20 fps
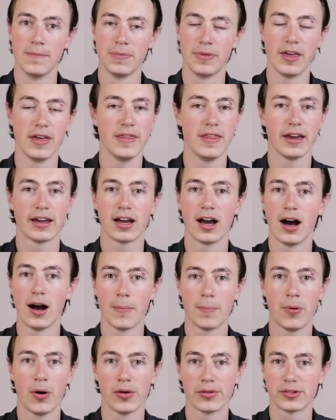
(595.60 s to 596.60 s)
then there
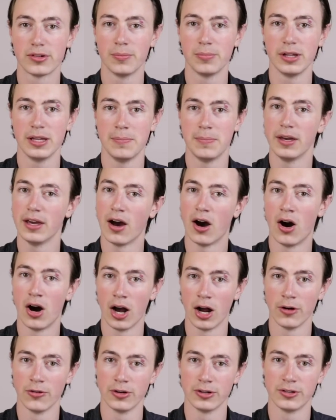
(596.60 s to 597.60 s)
can't possibly be a
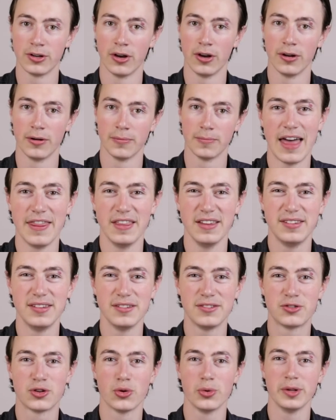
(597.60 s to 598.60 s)
higher return. And this
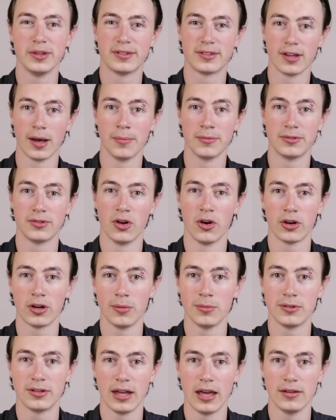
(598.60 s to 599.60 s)
is true in some
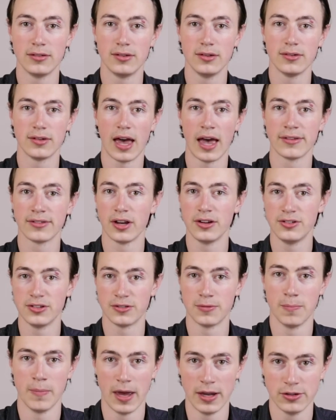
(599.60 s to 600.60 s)
circumstances. As I
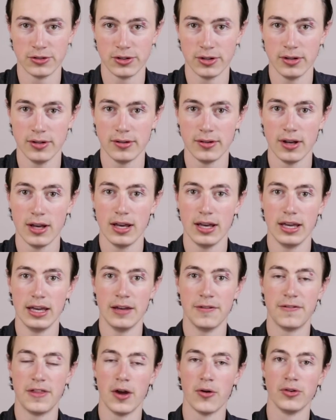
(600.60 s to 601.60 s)
just mentioned,
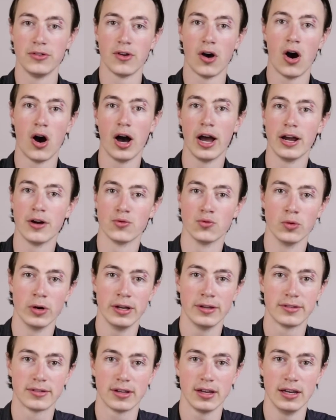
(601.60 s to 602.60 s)
if there is a higher
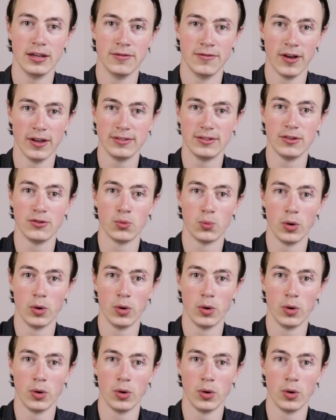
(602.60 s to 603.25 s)
risk, investors